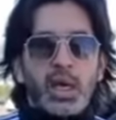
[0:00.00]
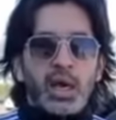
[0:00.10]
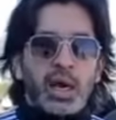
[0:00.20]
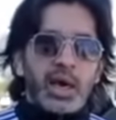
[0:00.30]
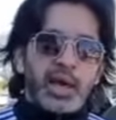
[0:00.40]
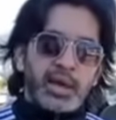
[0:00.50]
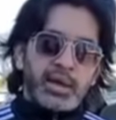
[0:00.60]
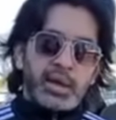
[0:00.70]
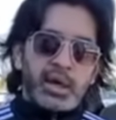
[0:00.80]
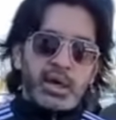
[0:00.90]
Hi,
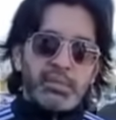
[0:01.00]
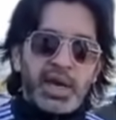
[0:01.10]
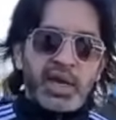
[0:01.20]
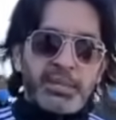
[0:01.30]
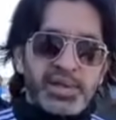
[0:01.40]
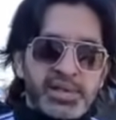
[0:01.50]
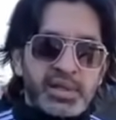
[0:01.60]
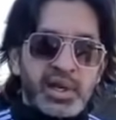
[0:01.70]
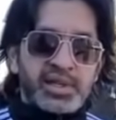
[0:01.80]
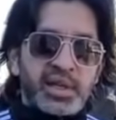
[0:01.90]
uh, my name is
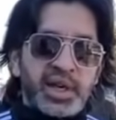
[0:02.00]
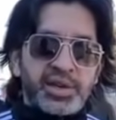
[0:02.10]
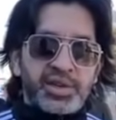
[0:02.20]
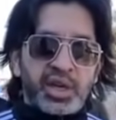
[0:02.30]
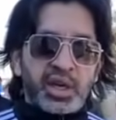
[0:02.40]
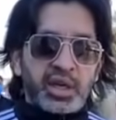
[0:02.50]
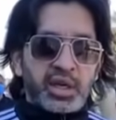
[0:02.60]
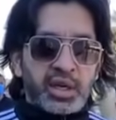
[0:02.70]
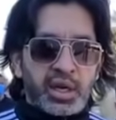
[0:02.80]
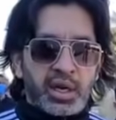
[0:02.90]
Hasnain Sheikh.
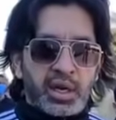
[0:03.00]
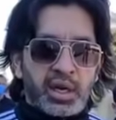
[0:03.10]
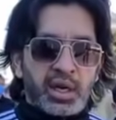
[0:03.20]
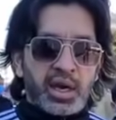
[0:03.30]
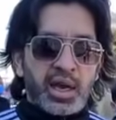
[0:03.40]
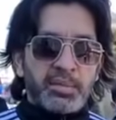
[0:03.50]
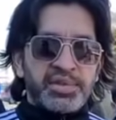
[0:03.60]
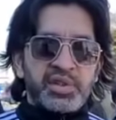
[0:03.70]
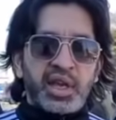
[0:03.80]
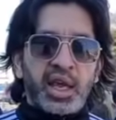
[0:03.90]
Uh, I am
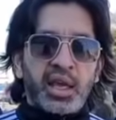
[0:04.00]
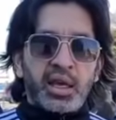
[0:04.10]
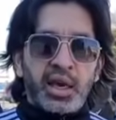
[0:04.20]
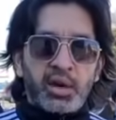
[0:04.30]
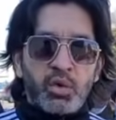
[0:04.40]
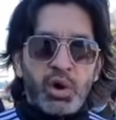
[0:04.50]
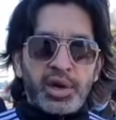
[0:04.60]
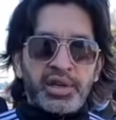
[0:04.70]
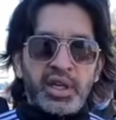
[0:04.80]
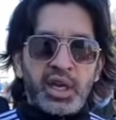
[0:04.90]
staying and
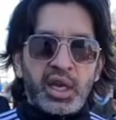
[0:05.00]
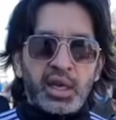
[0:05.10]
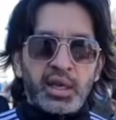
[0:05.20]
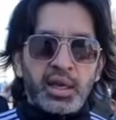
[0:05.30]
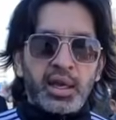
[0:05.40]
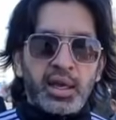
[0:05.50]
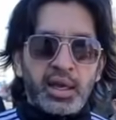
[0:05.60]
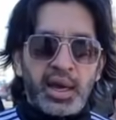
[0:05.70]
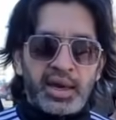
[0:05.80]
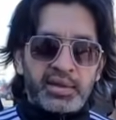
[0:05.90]
quarantining
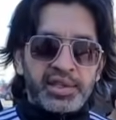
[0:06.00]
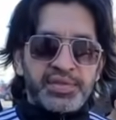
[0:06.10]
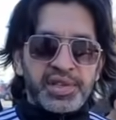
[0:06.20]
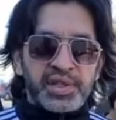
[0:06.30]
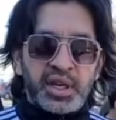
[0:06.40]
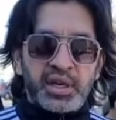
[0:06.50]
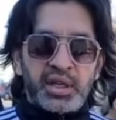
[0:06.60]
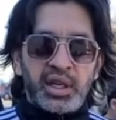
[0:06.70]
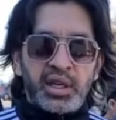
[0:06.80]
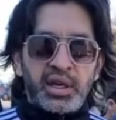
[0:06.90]
at this
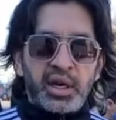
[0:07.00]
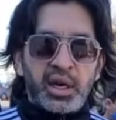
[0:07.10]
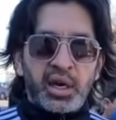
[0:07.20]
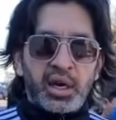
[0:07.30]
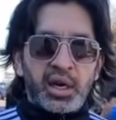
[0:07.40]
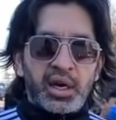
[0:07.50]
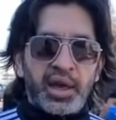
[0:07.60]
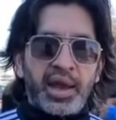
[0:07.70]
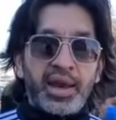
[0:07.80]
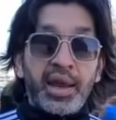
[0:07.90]
facility uh,
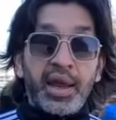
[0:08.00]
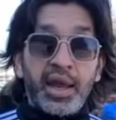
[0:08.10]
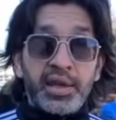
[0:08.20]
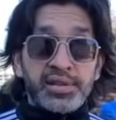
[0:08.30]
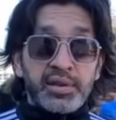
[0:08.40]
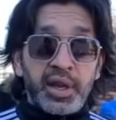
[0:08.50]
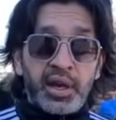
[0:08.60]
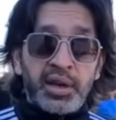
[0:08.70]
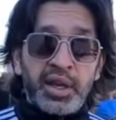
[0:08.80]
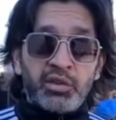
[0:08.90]
in Hayes near
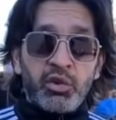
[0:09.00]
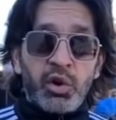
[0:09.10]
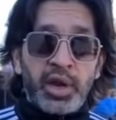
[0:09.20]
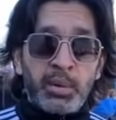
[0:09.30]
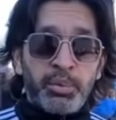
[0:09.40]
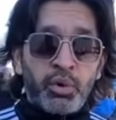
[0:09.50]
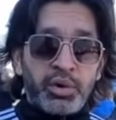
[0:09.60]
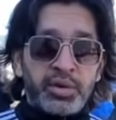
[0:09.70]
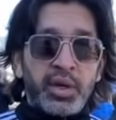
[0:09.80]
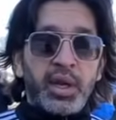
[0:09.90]
Heathrow Airport
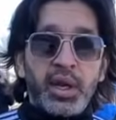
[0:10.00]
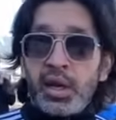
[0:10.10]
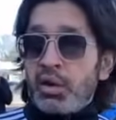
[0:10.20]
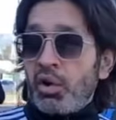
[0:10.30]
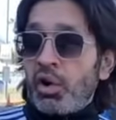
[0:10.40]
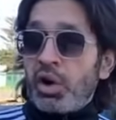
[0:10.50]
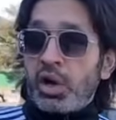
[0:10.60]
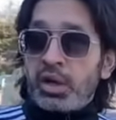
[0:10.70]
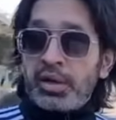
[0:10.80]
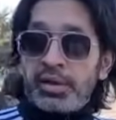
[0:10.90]

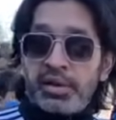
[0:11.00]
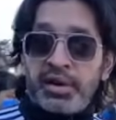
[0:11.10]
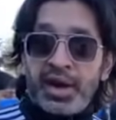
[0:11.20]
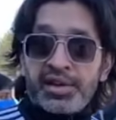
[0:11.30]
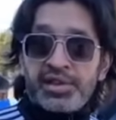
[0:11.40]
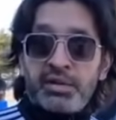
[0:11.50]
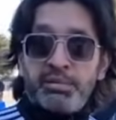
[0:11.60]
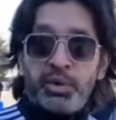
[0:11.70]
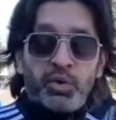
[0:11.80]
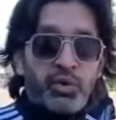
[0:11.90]
called the Radisson
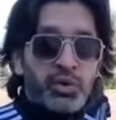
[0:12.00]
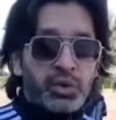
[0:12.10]
Blu